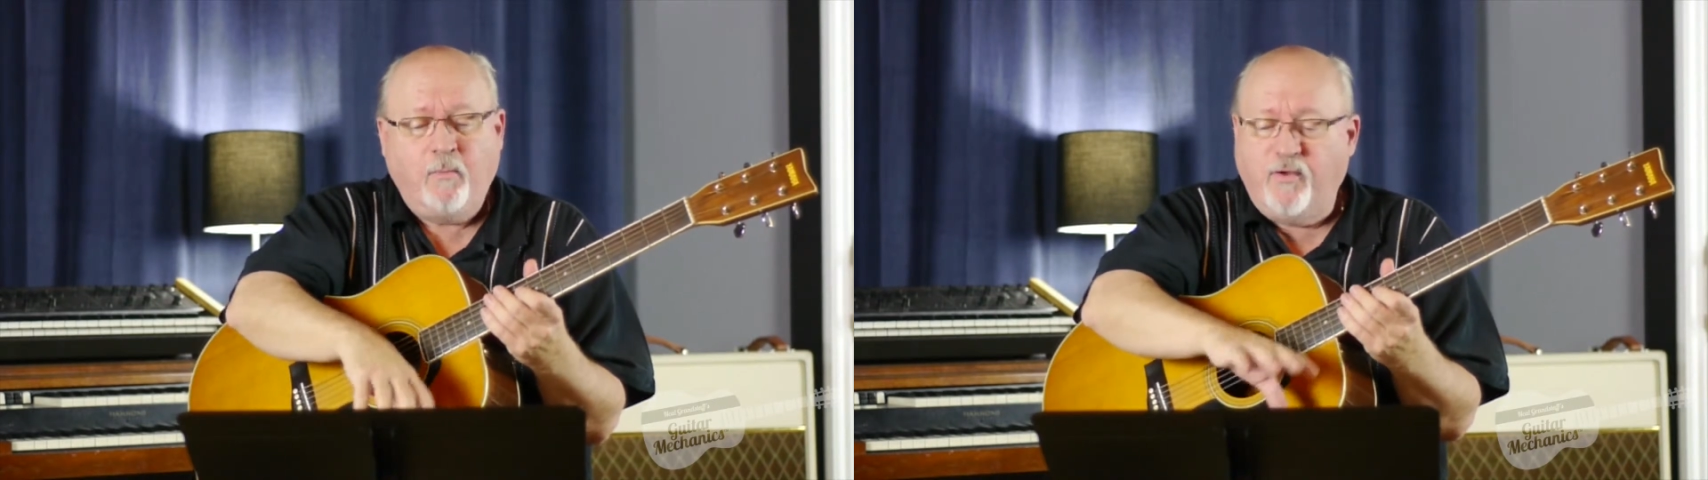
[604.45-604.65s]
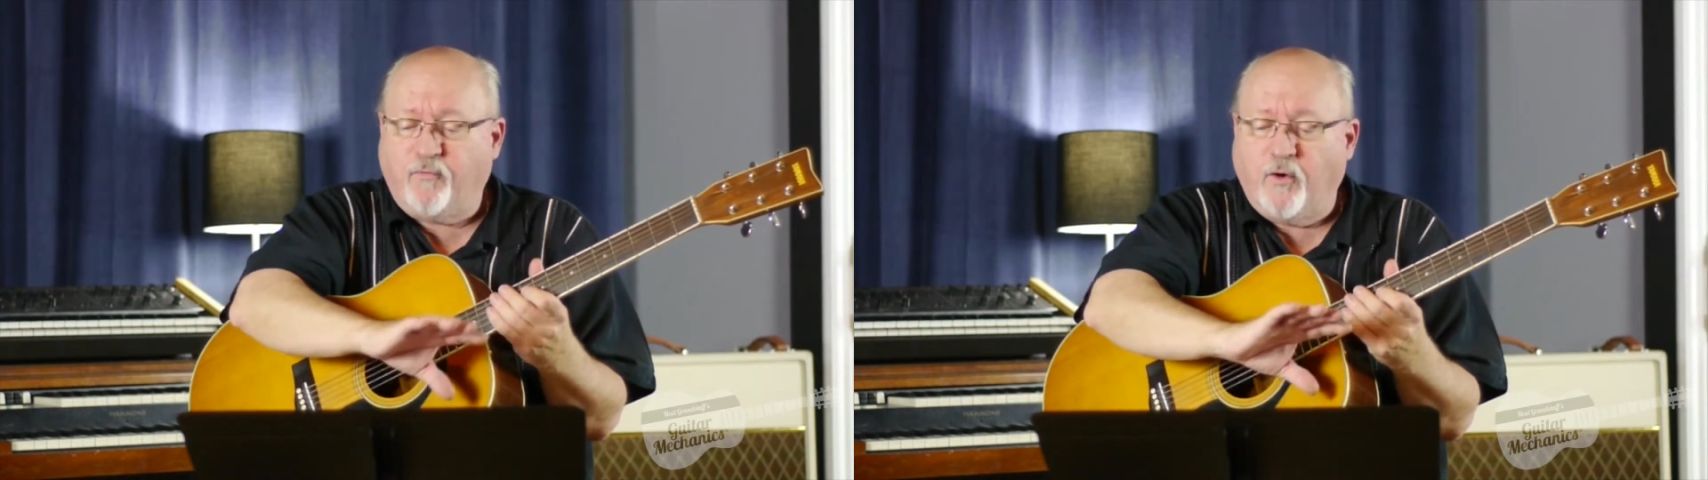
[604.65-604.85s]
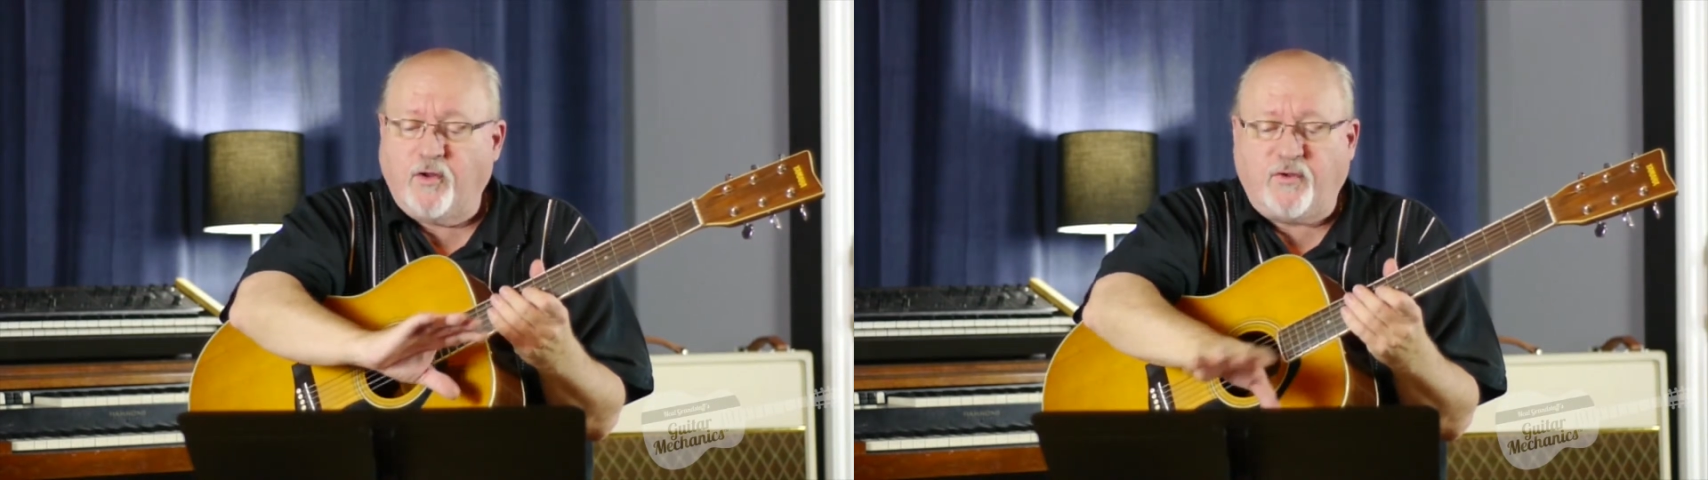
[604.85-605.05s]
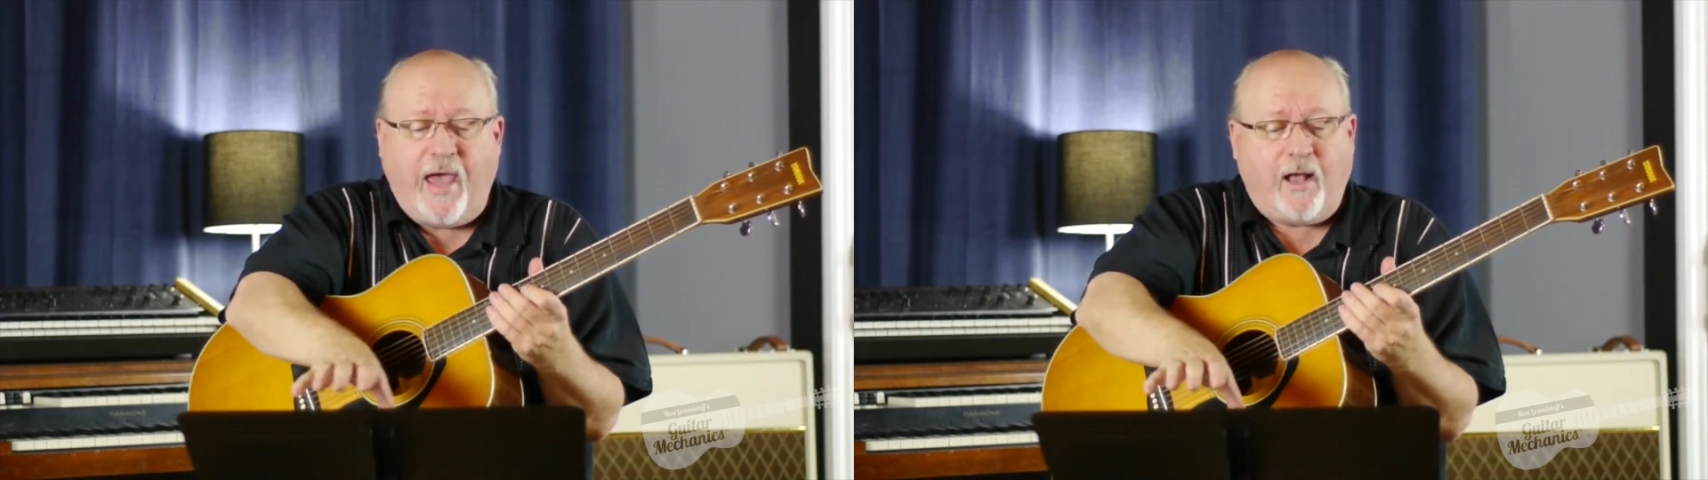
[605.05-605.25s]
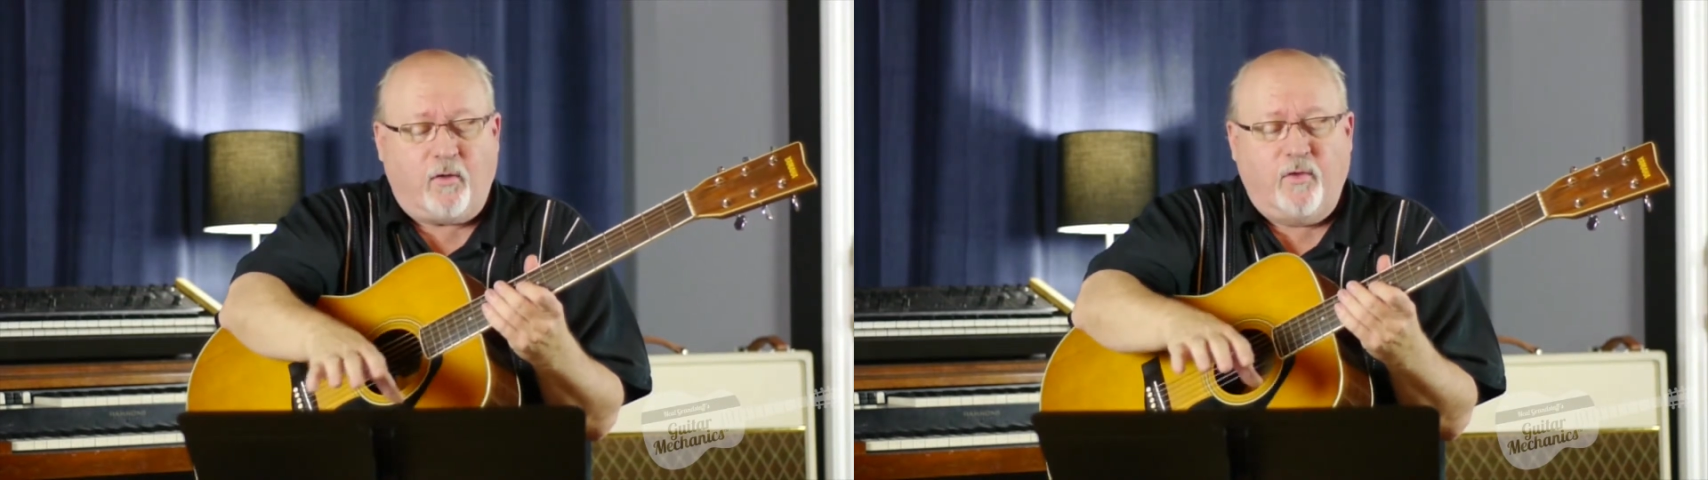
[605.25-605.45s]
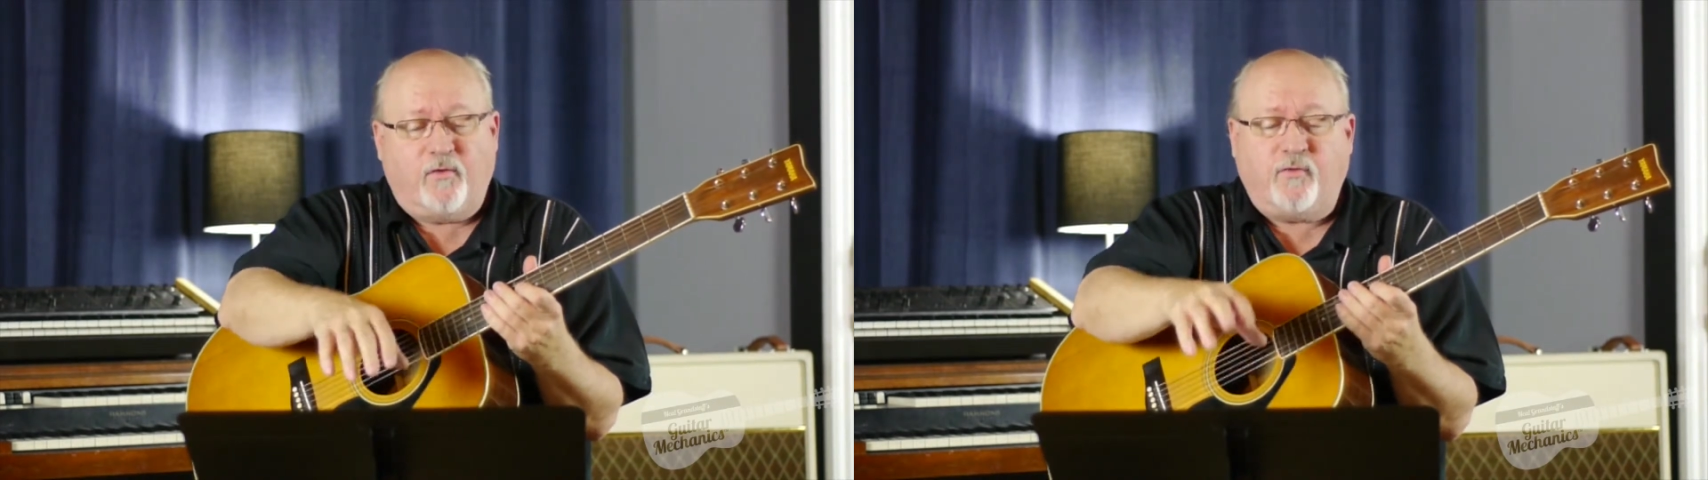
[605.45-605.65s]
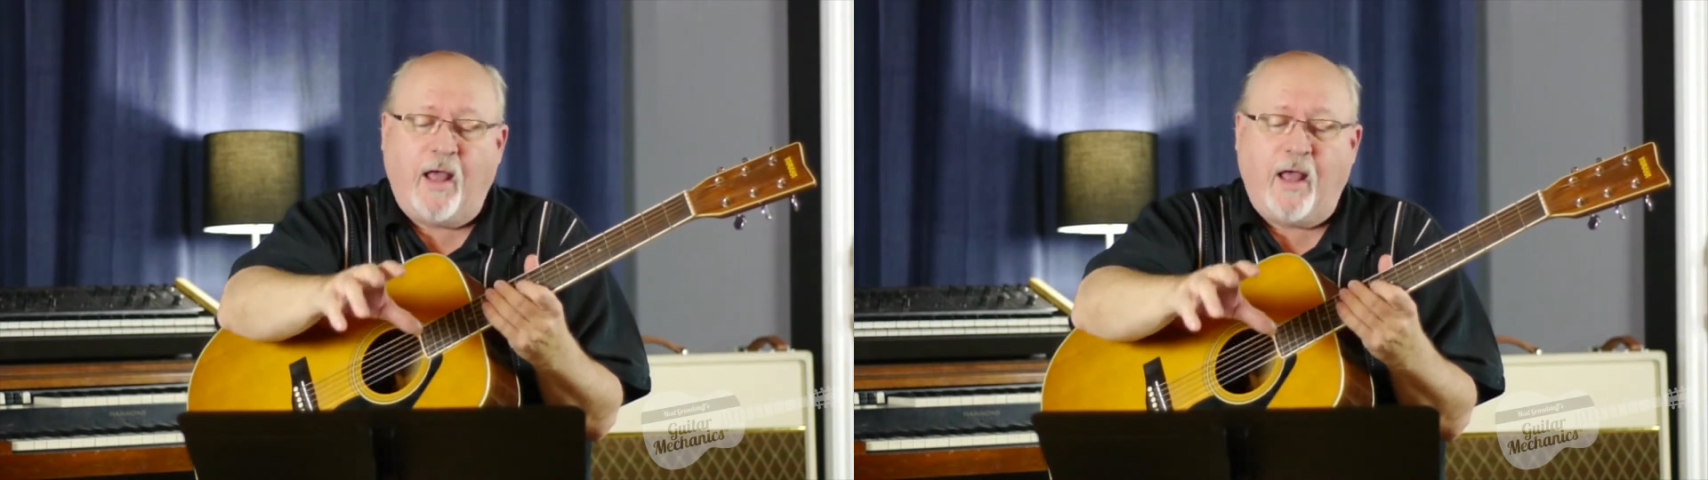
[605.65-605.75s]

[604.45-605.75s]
before you tackle this.